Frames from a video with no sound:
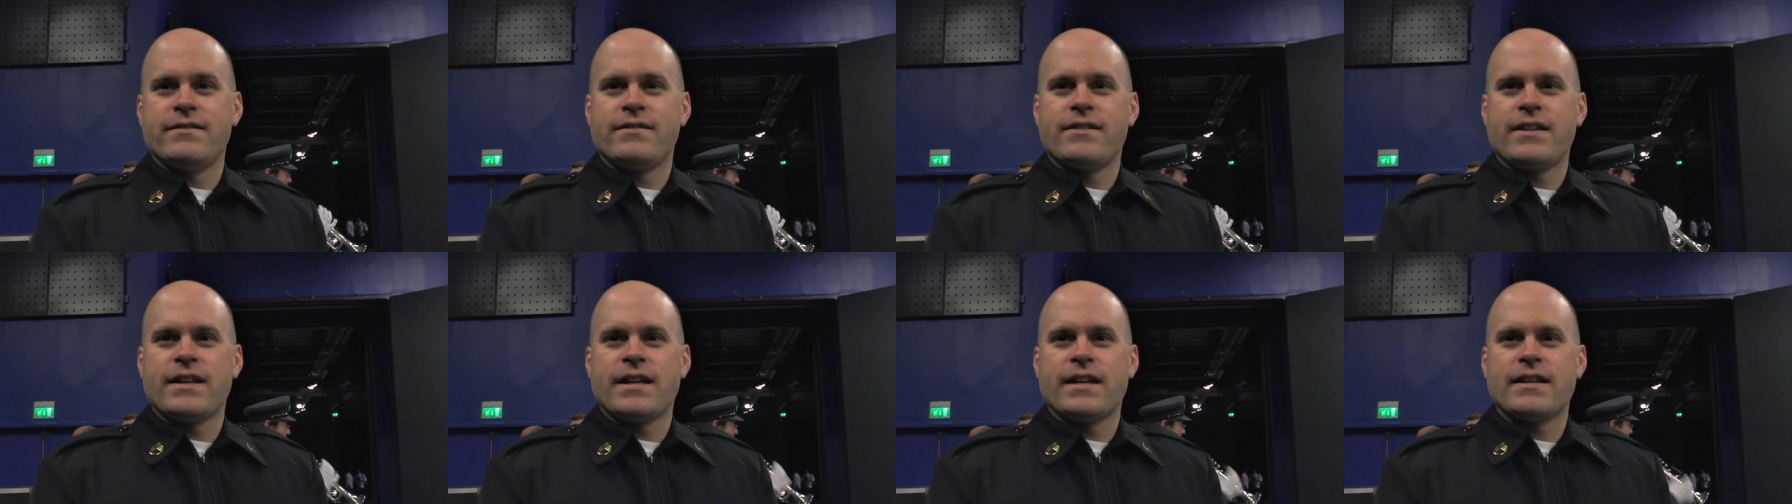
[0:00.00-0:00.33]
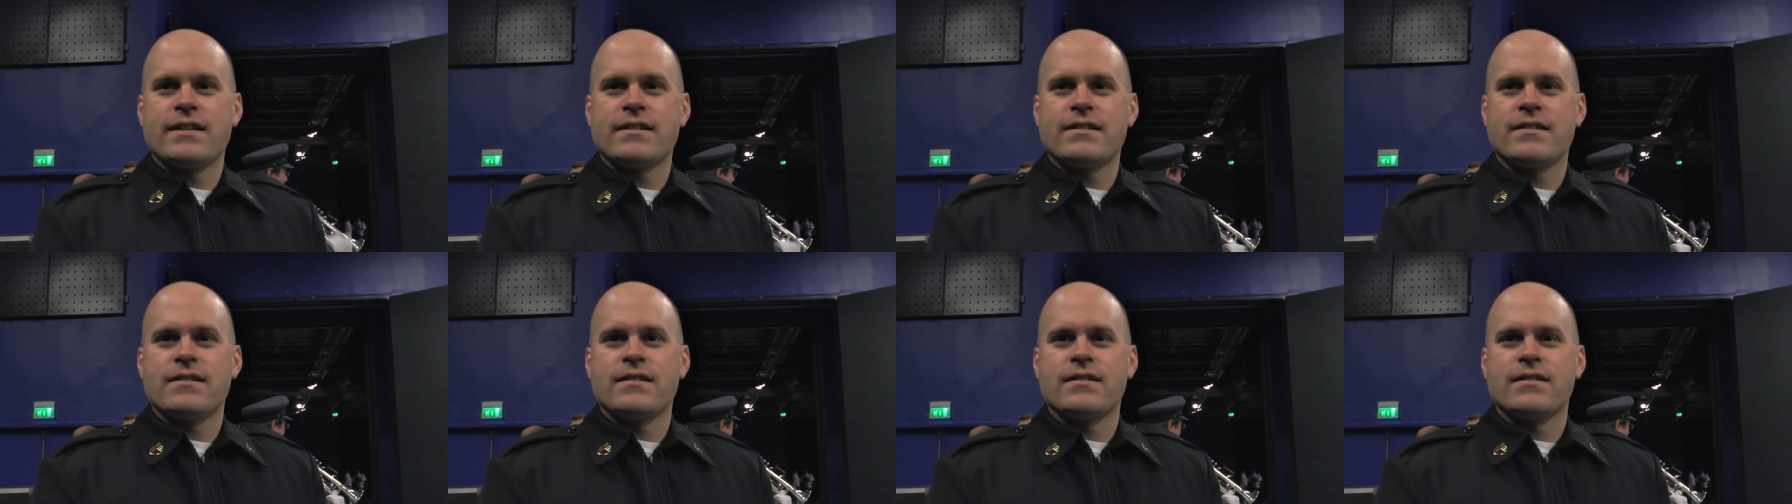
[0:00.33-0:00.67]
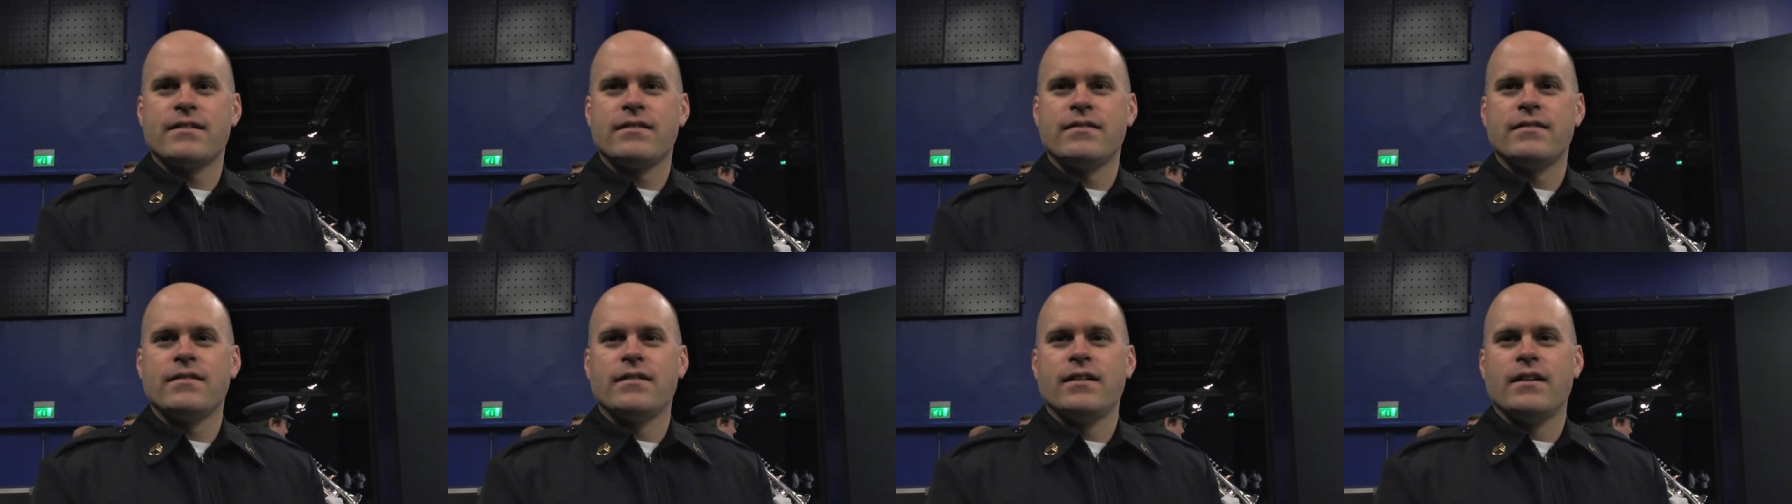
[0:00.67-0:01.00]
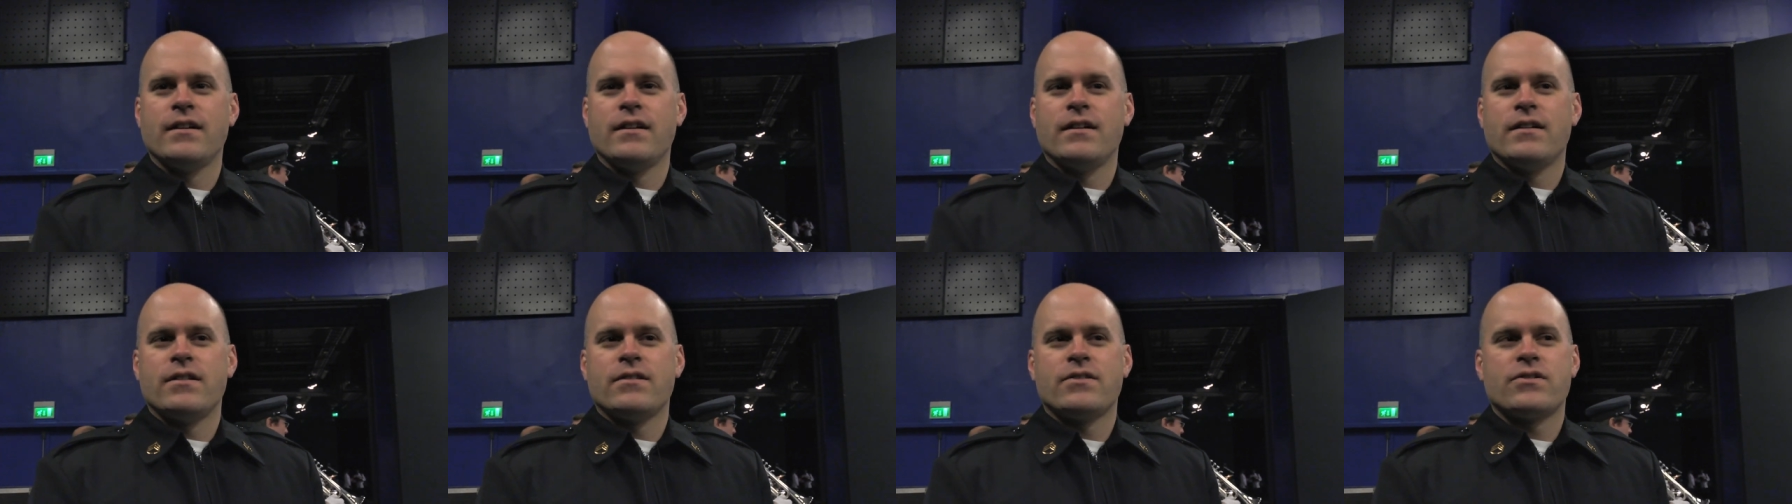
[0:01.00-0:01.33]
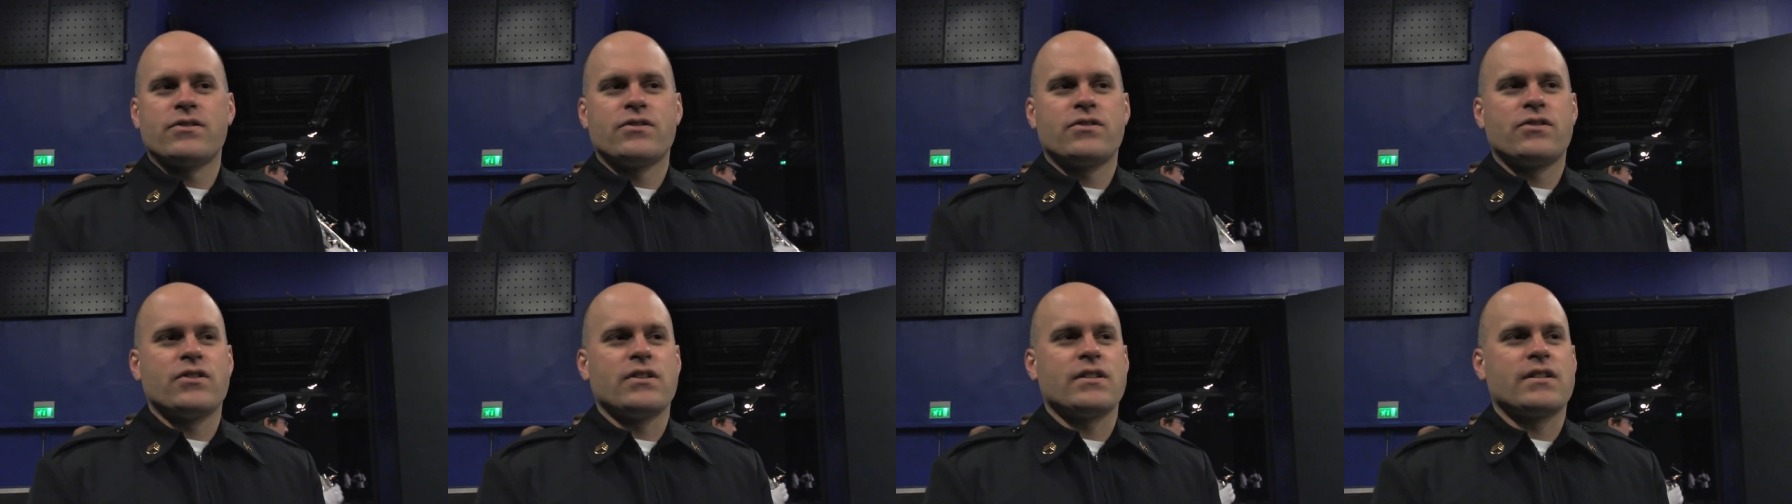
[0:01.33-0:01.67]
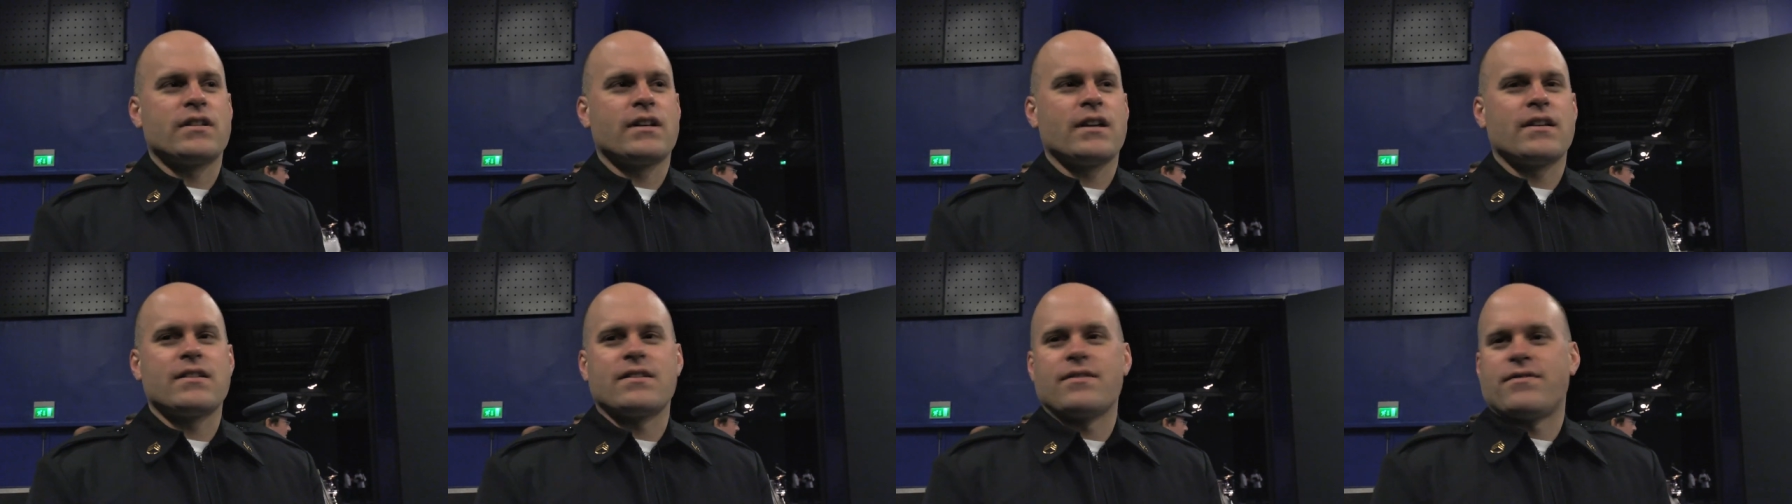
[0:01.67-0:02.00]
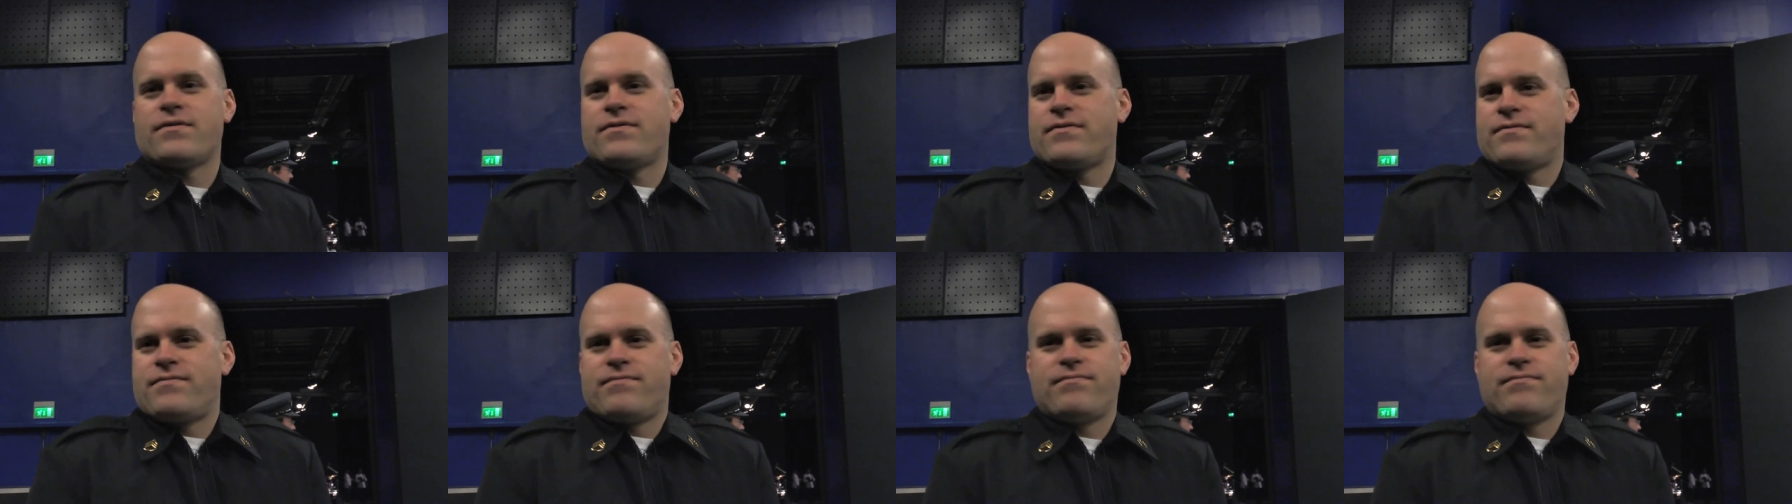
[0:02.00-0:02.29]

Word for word: things just because of